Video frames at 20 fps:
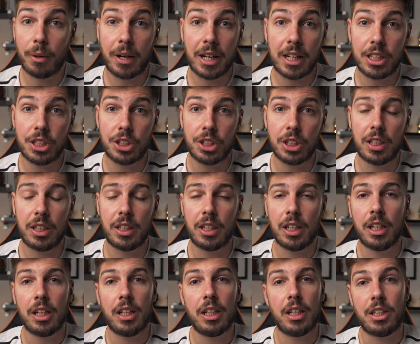IG
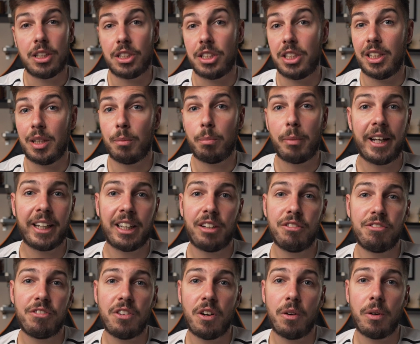and seeing a banging
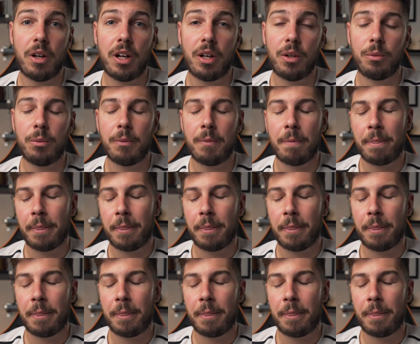photo